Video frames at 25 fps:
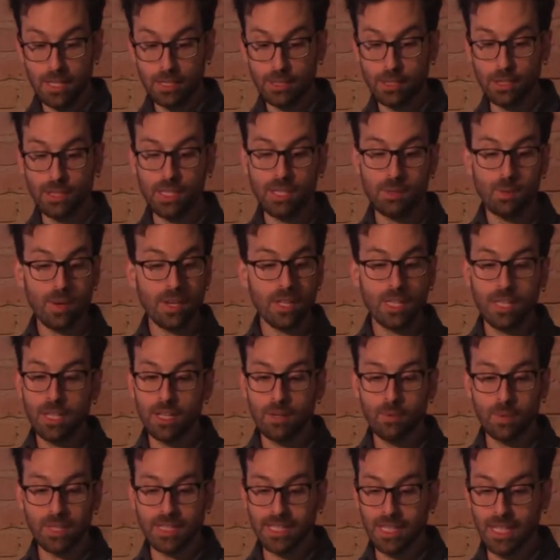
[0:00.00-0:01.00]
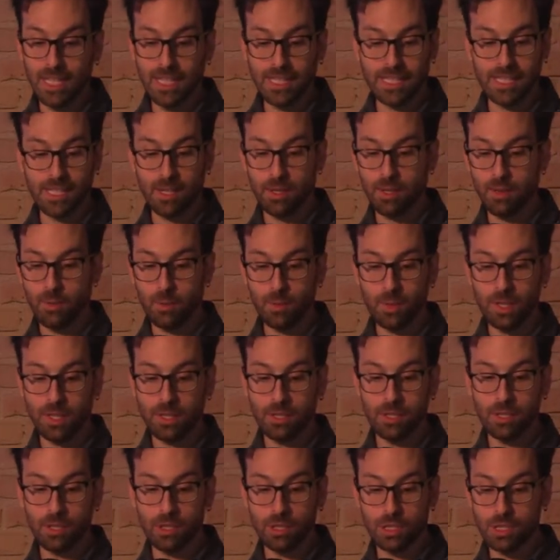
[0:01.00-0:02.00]
So this one here was easy. We
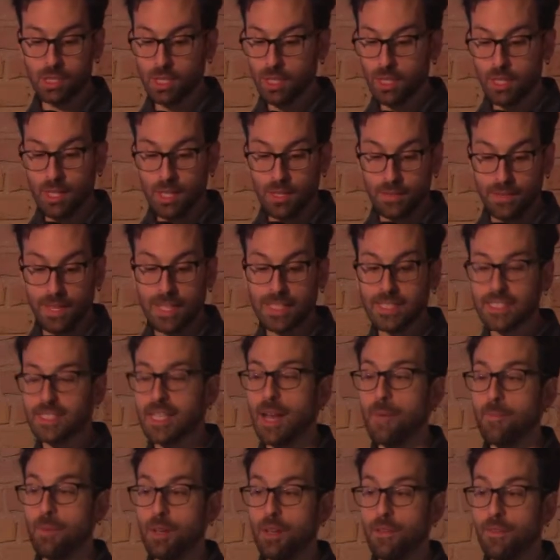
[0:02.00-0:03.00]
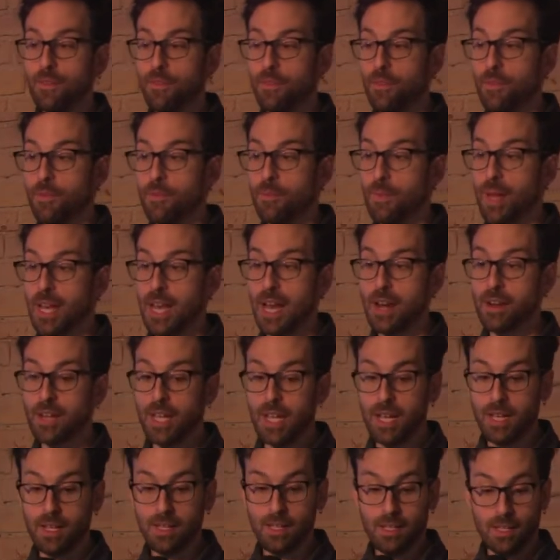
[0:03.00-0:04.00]
use, there's a sample of
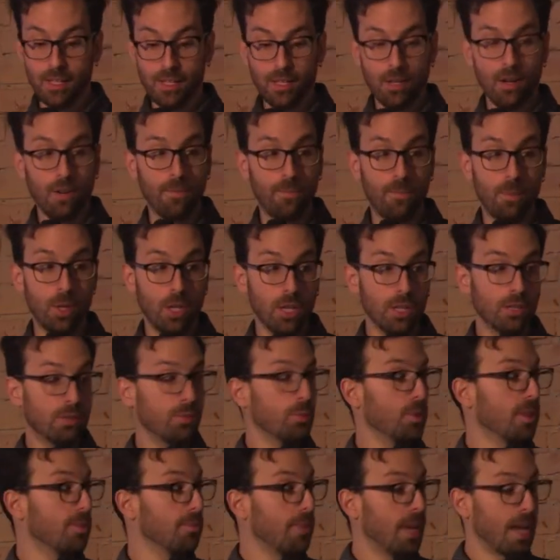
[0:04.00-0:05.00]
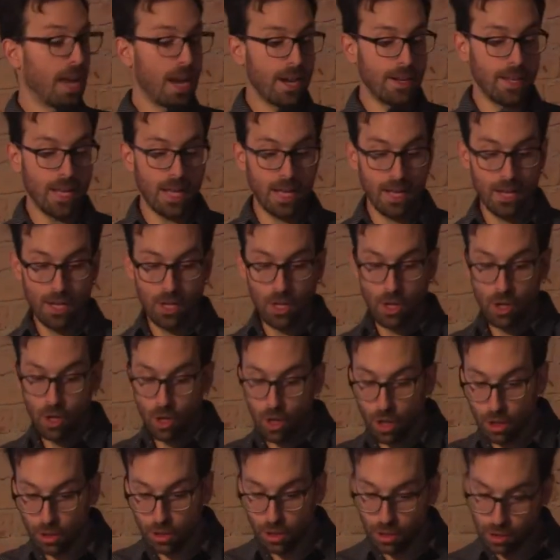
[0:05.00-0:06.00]
malaria, of blood with malaria.
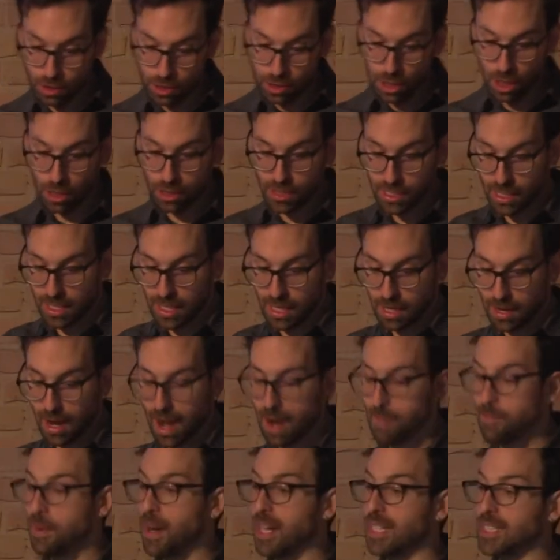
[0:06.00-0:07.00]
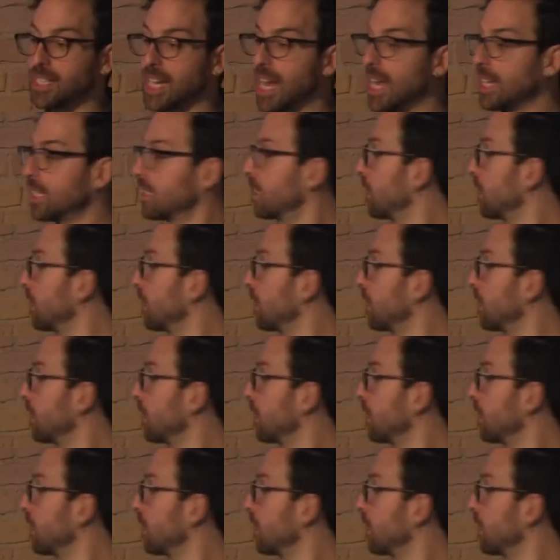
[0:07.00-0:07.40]
All those dots here are parasites.